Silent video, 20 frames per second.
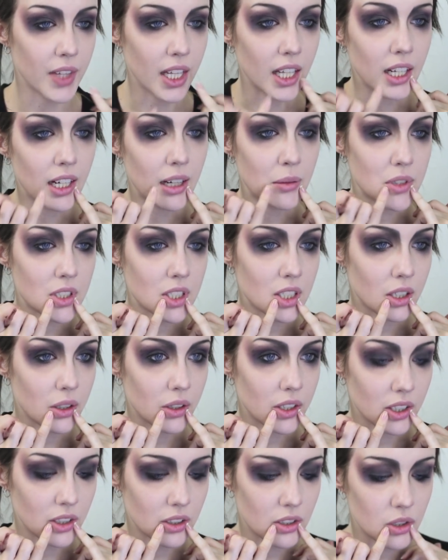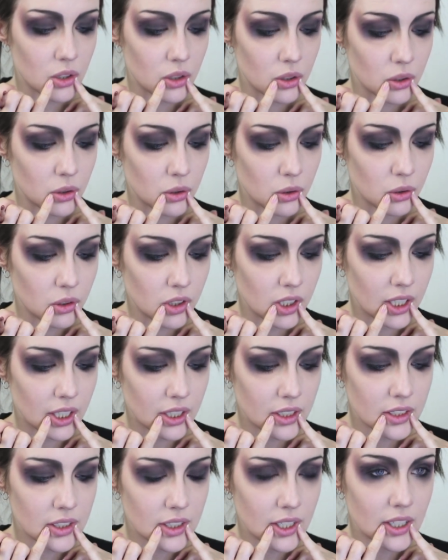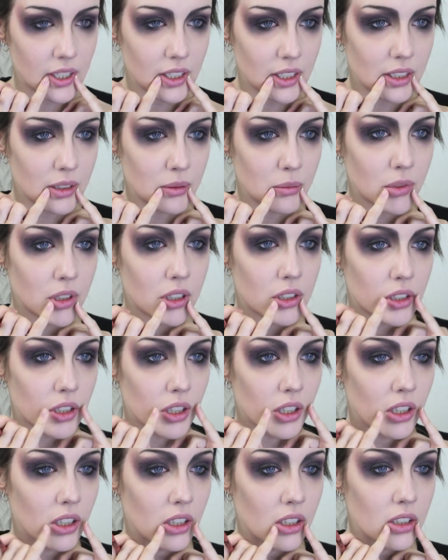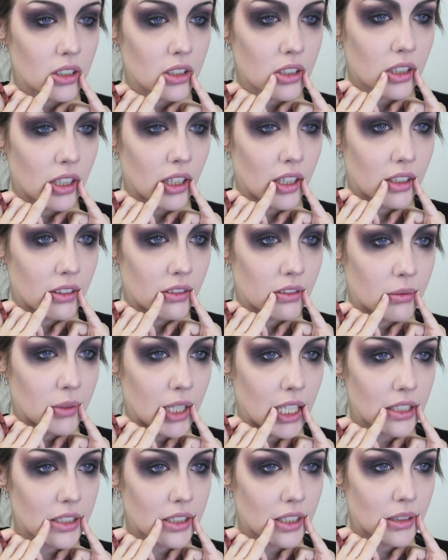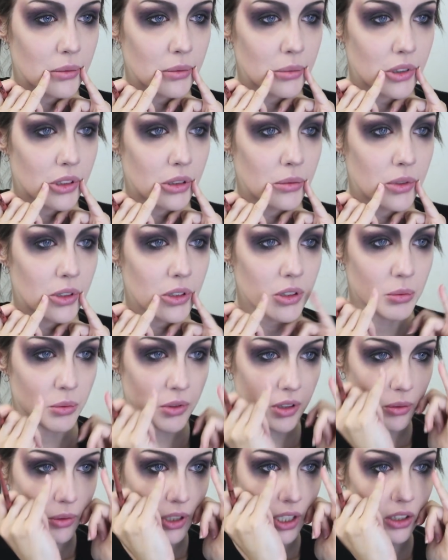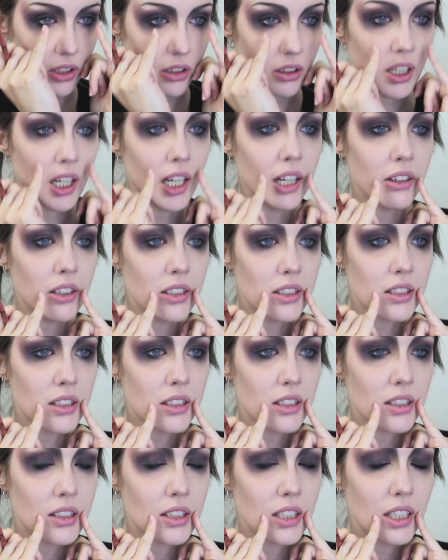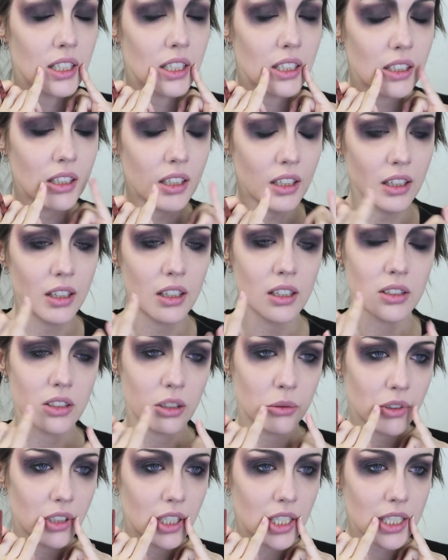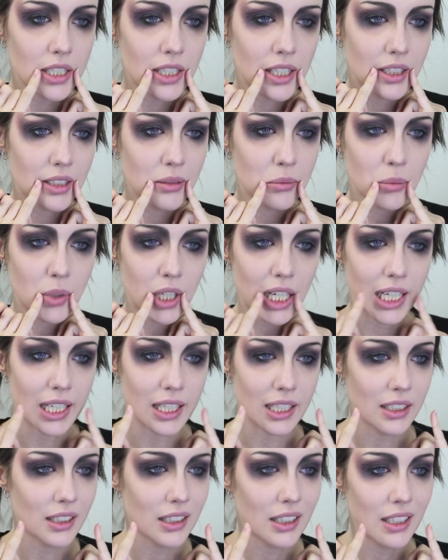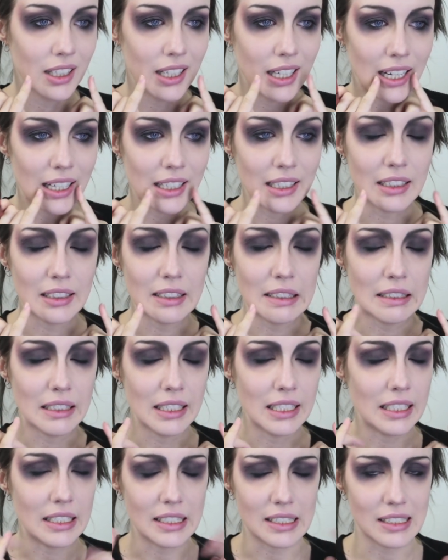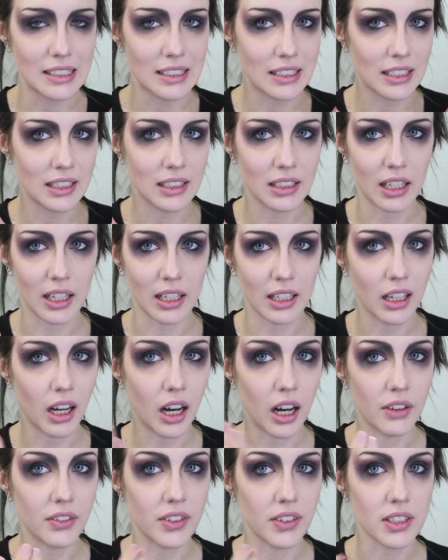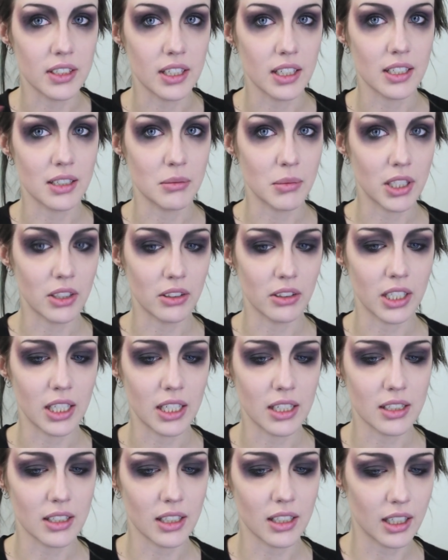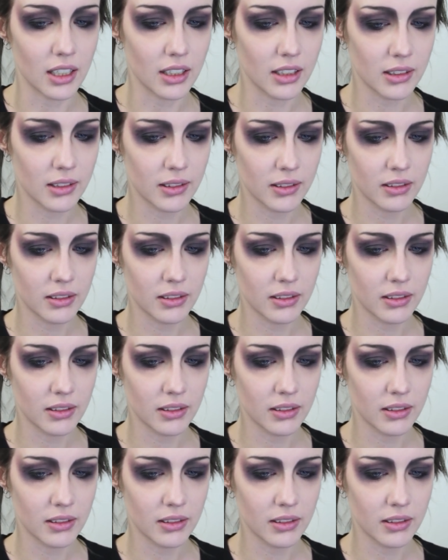And I'm just going to extend them because hers kind of match up almost with where her irises are sitting. So I'm going to extend them by at least like ½ centimeter on each side.